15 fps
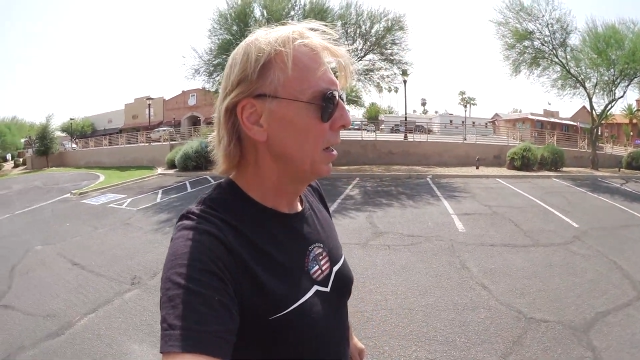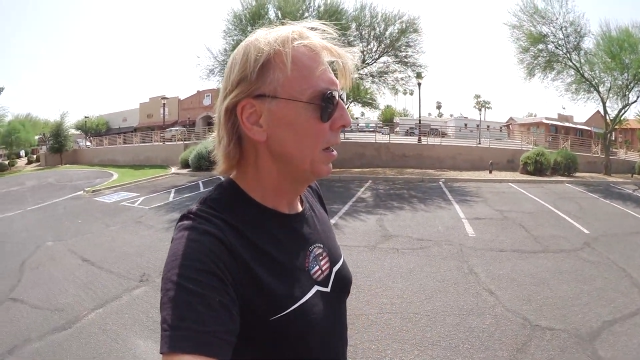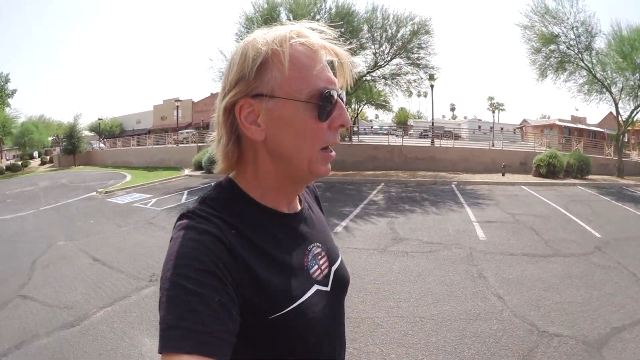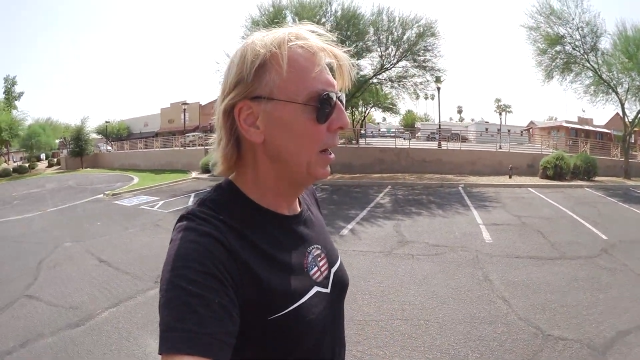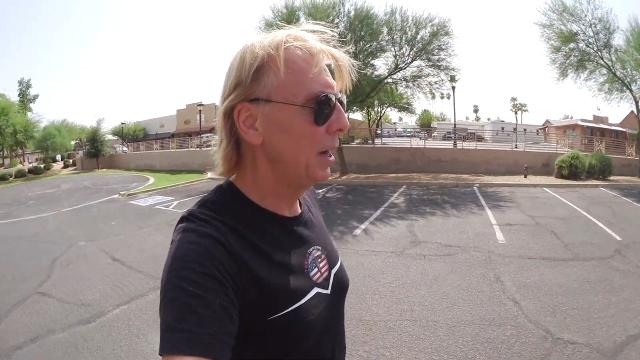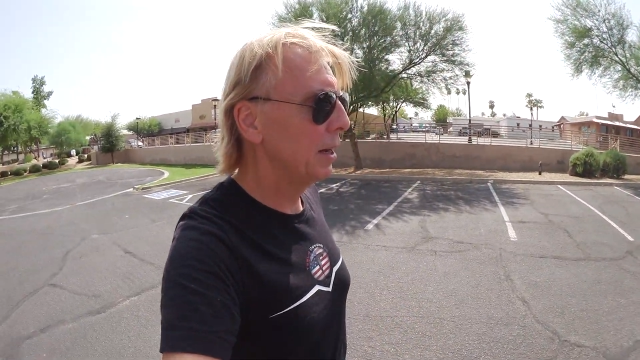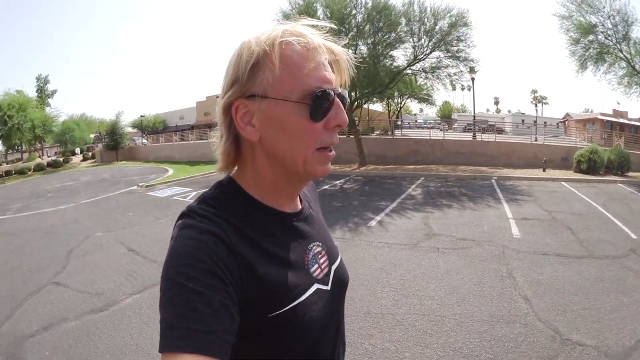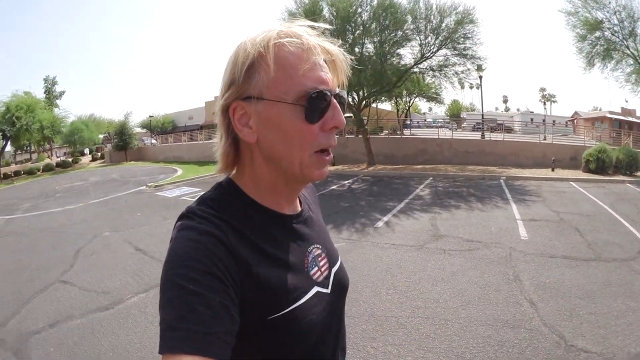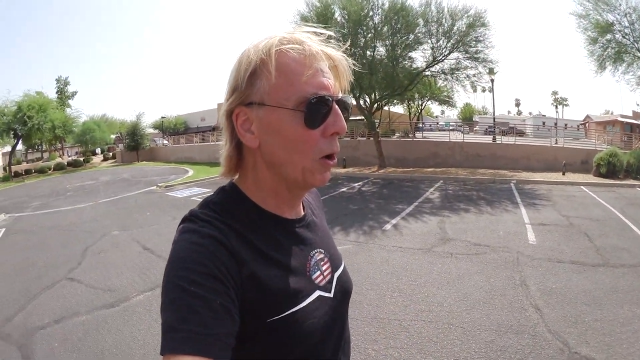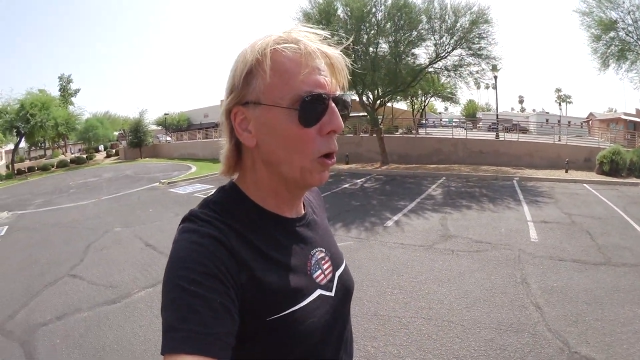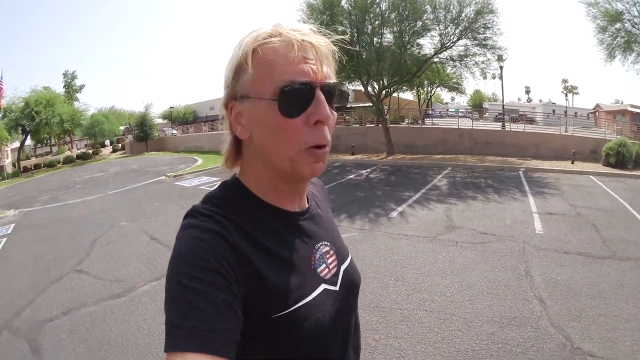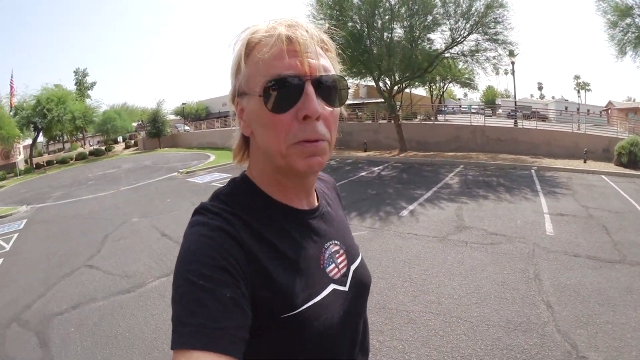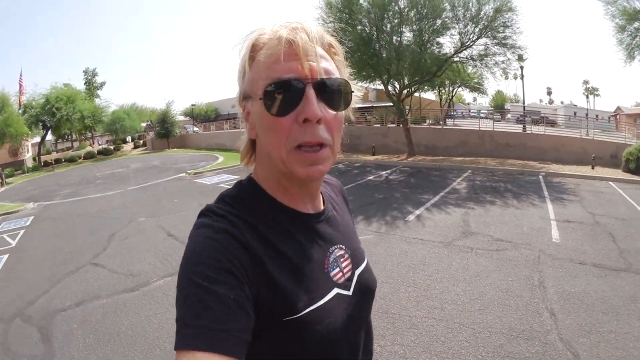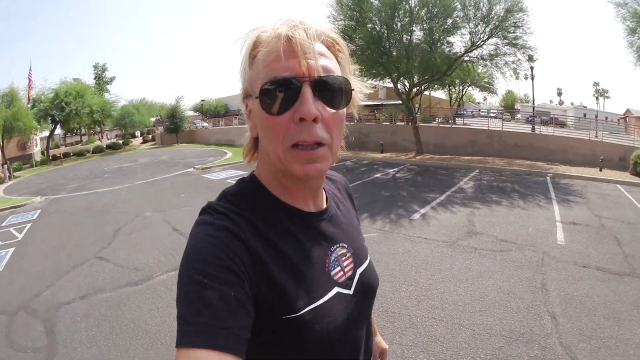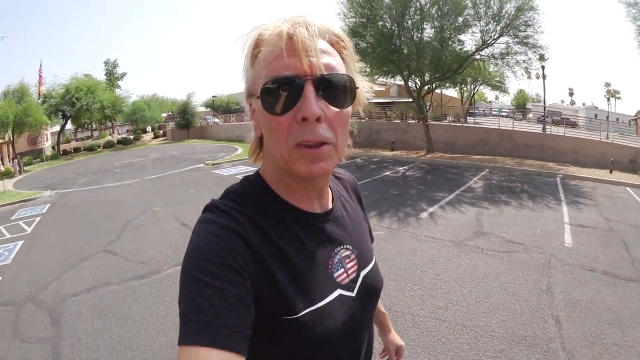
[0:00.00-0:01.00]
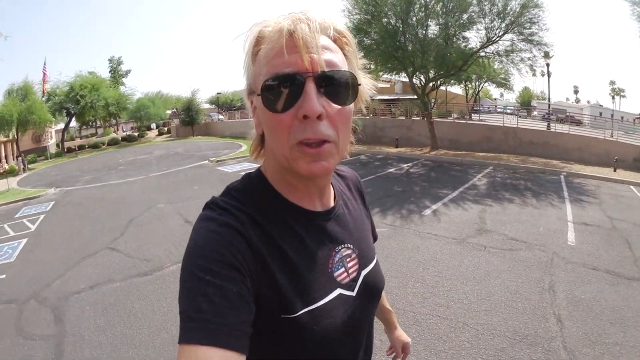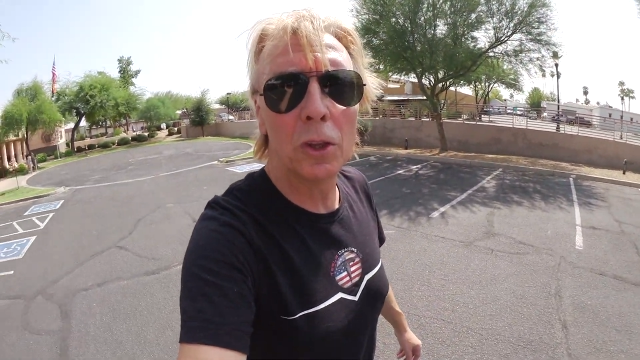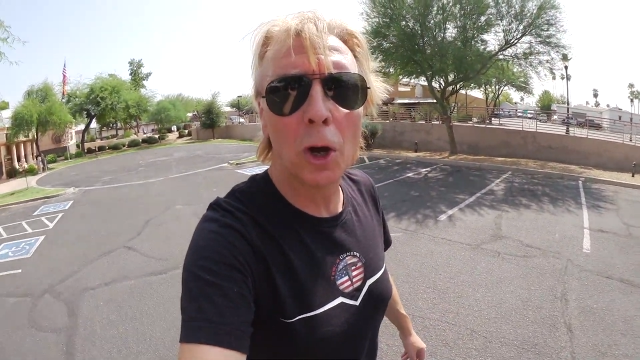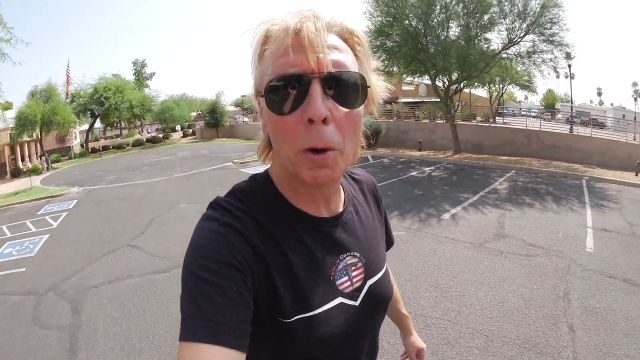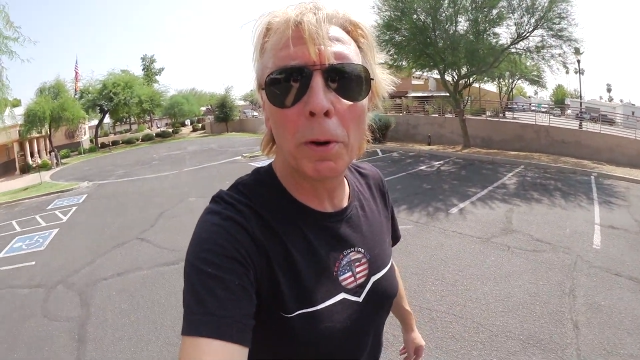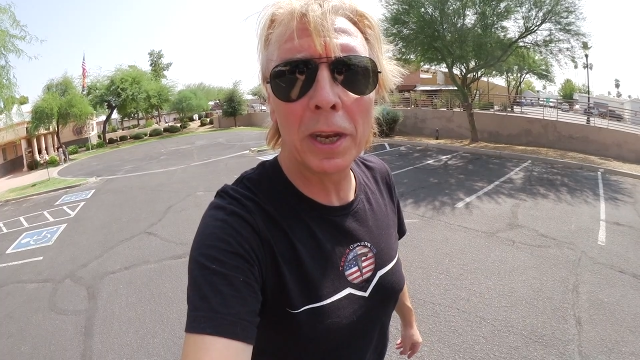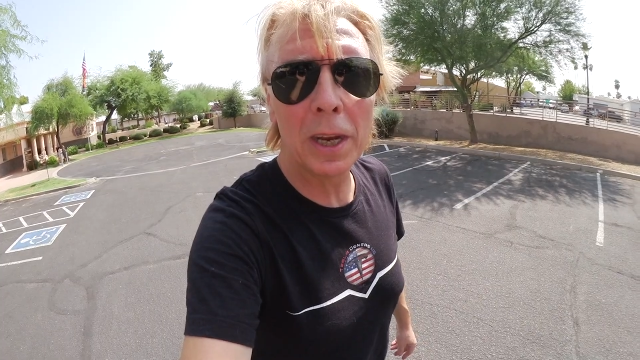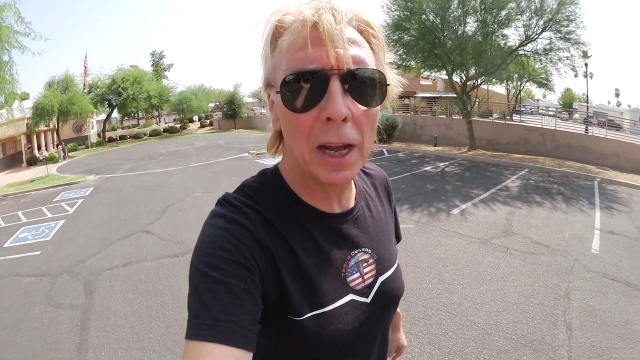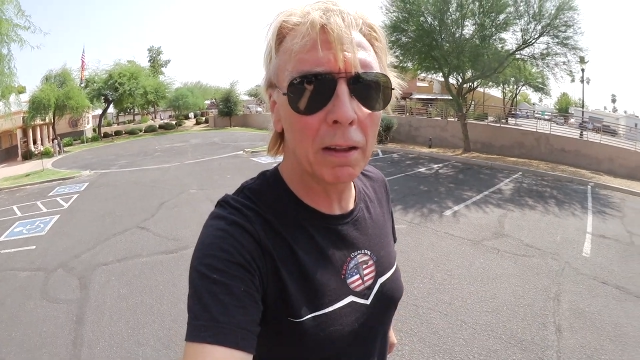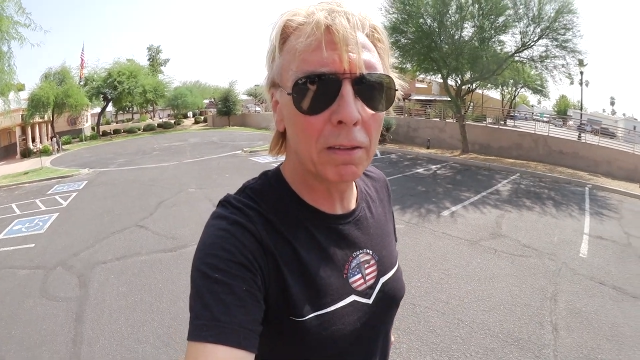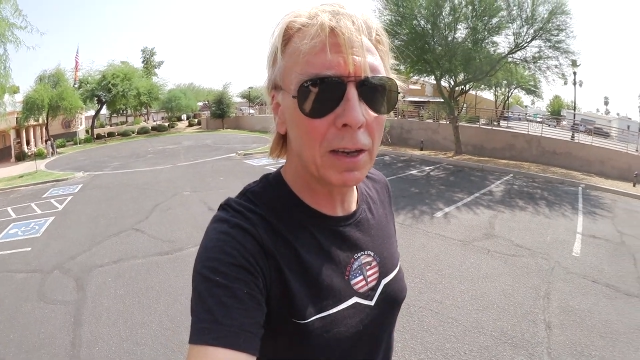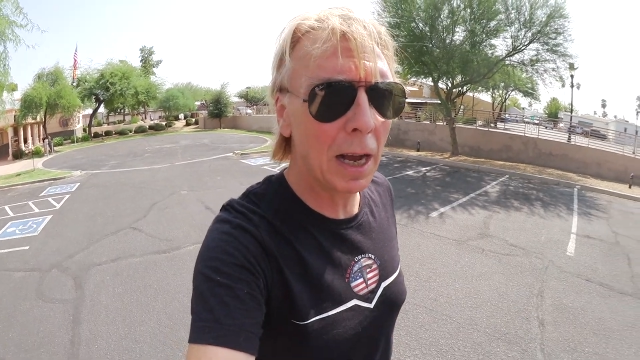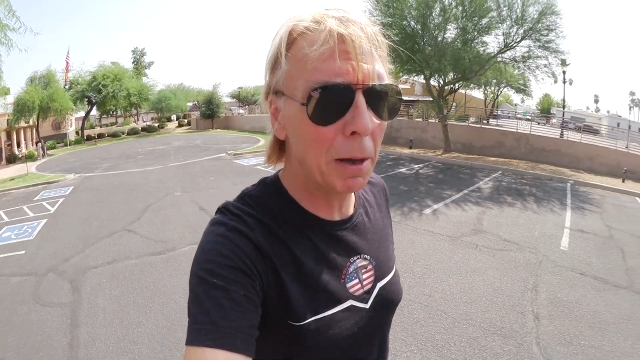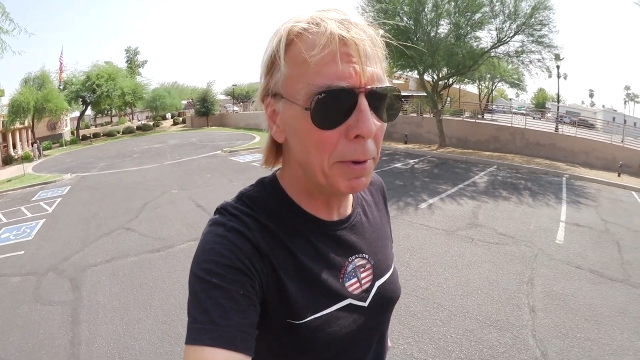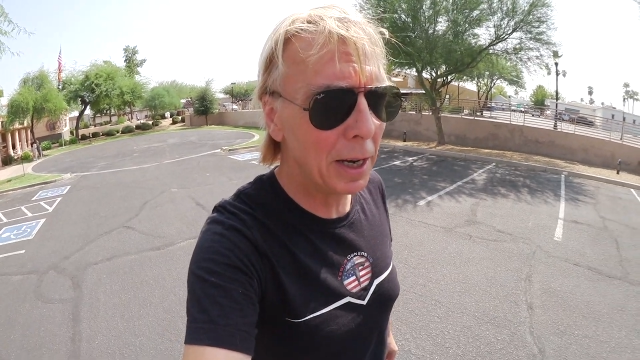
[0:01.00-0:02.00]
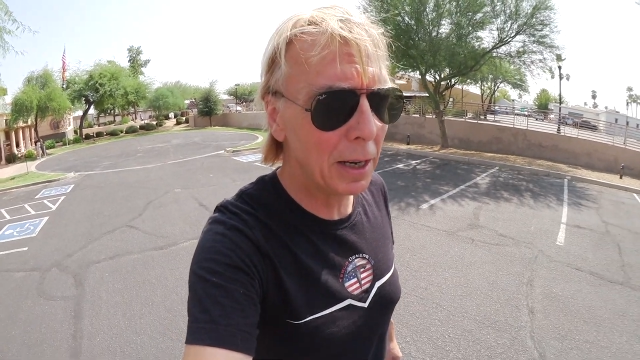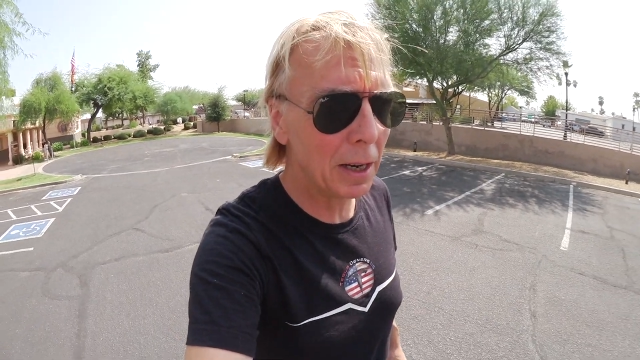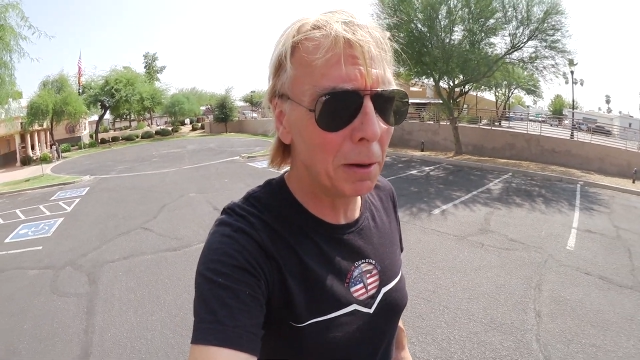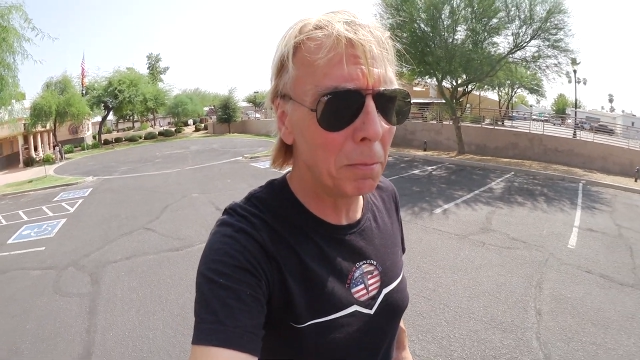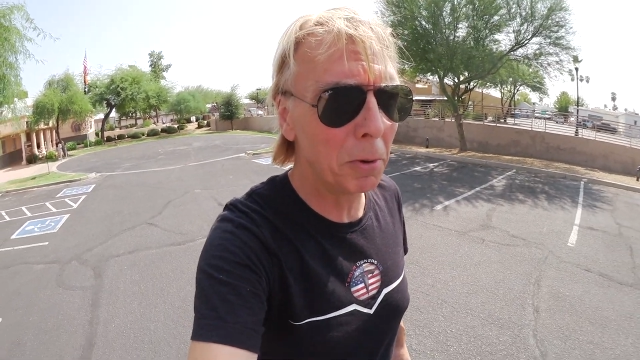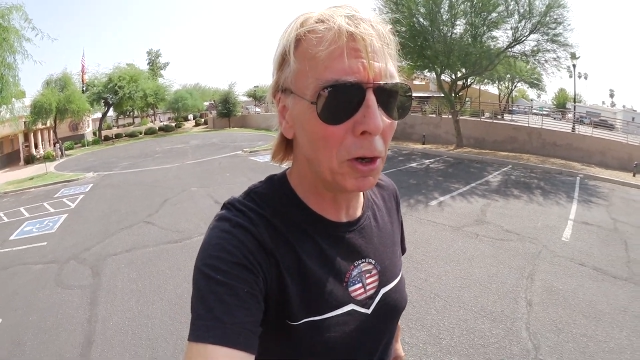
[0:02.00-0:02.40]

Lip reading: And I hope that nobody else coming then,